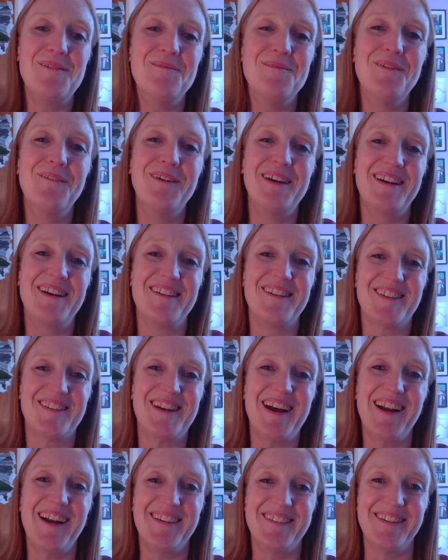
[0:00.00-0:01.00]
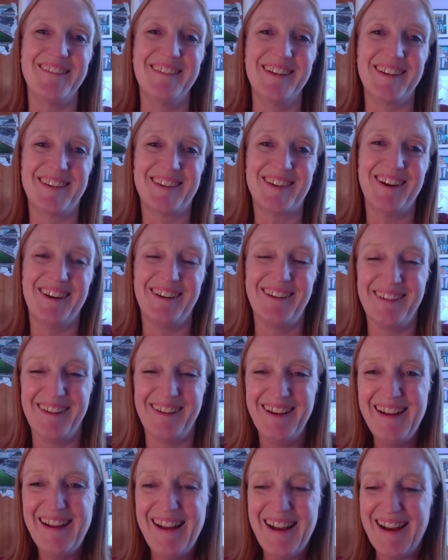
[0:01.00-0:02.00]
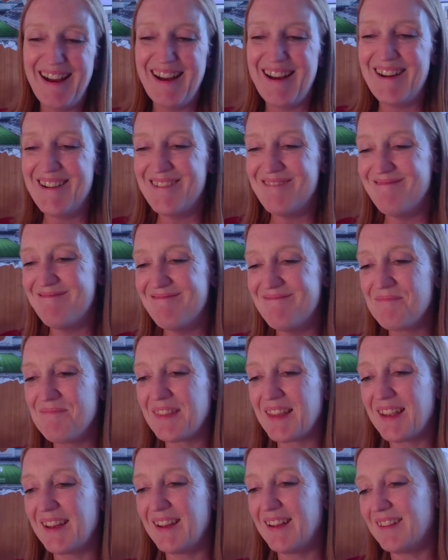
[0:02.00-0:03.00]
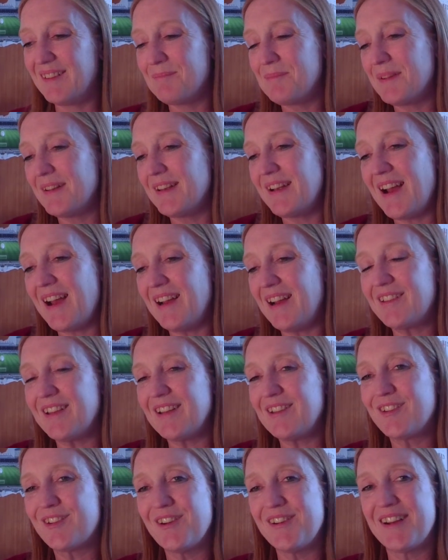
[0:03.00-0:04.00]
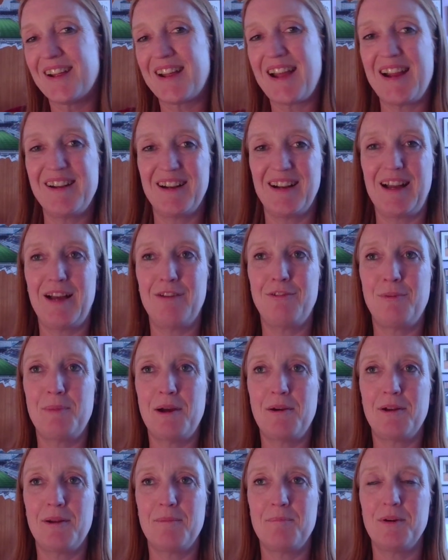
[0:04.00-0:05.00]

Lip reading: We understand, don't we? So, but yeah, it's good to kind of laugh about it.